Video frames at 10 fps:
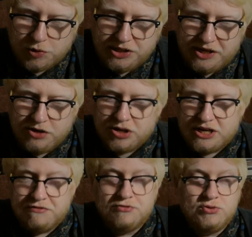one that you could
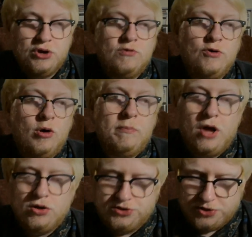have 3 or 4
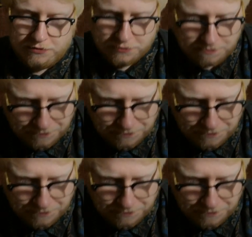bottles of